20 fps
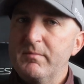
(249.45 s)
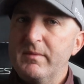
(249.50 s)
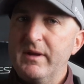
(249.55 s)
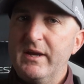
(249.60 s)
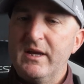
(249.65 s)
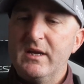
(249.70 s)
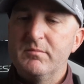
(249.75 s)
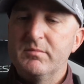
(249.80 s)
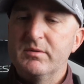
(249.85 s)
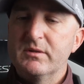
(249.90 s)

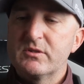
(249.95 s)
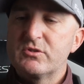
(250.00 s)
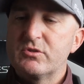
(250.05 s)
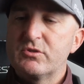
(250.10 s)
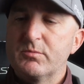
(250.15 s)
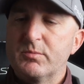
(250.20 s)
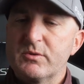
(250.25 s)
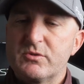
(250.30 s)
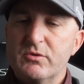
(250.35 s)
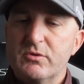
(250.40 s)
made, but
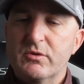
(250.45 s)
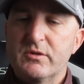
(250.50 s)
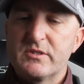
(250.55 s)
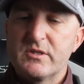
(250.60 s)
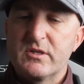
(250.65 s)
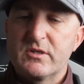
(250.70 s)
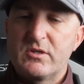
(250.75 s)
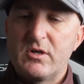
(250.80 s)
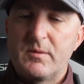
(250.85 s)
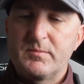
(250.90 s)
Superstroke has
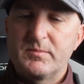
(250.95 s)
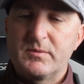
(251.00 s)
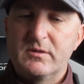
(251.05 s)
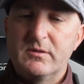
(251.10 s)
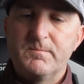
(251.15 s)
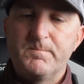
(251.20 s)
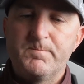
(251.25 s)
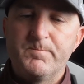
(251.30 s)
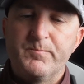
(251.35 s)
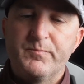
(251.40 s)
adopted
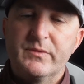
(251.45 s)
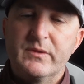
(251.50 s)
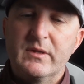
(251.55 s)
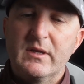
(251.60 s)
them.